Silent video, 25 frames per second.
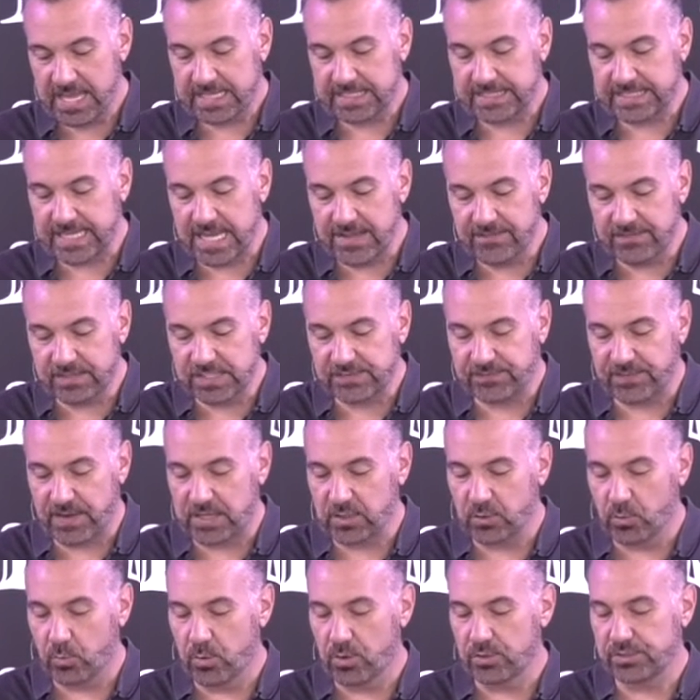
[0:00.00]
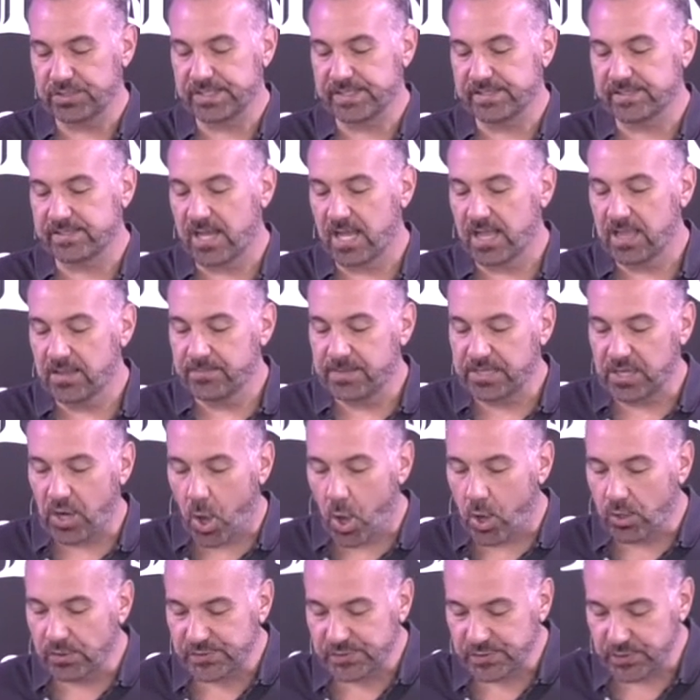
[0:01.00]
David's final words to Solomon
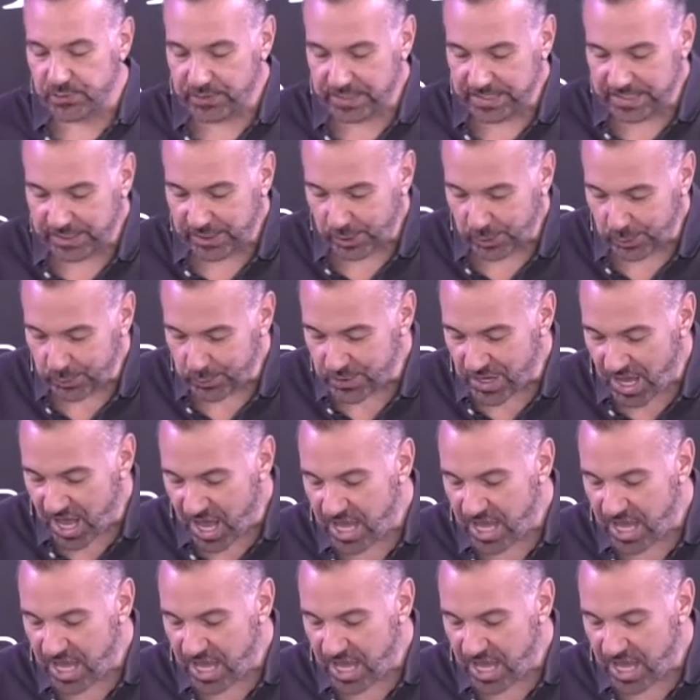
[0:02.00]
also include